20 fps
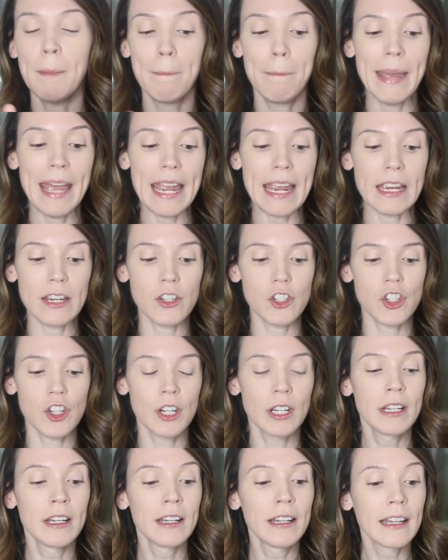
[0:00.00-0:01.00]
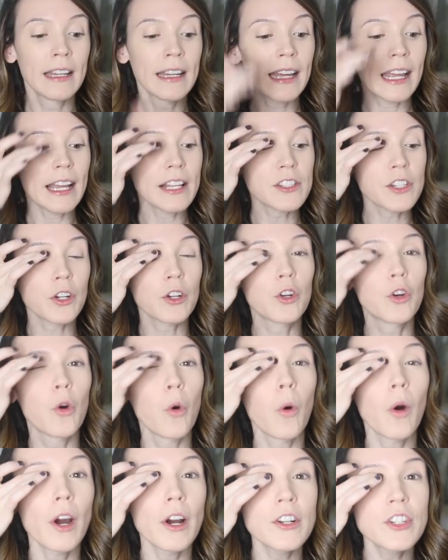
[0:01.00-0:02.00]
Beige. It's a
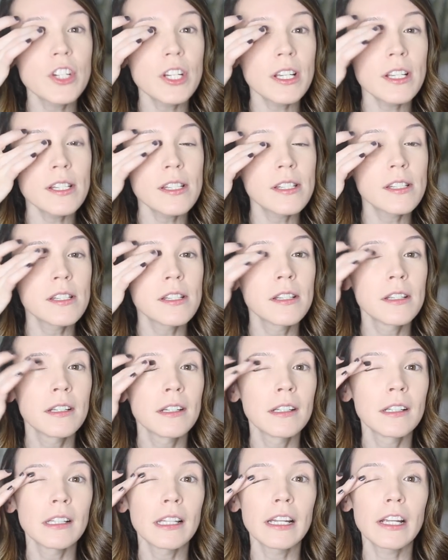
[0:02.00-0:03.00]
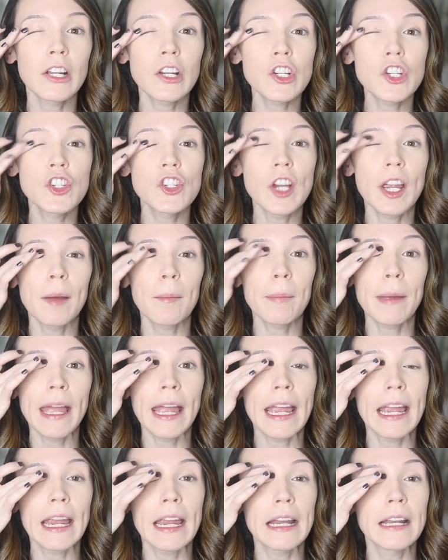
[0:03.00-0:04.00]
gorgeous, like
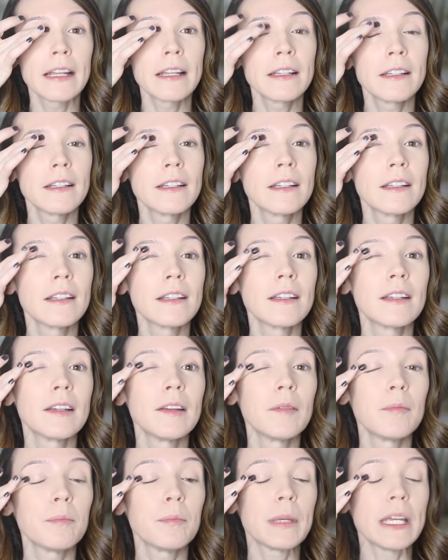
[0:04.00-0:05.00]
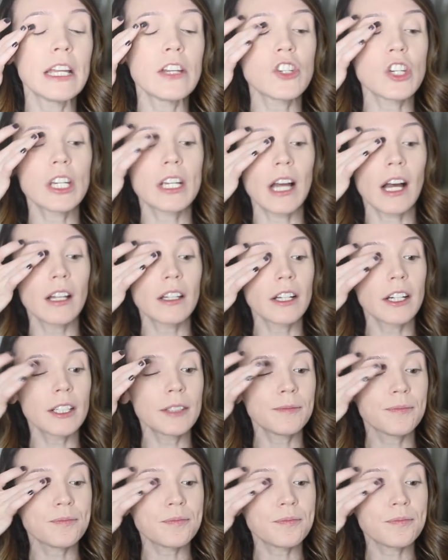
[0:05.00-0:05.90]
champagne, peachy color.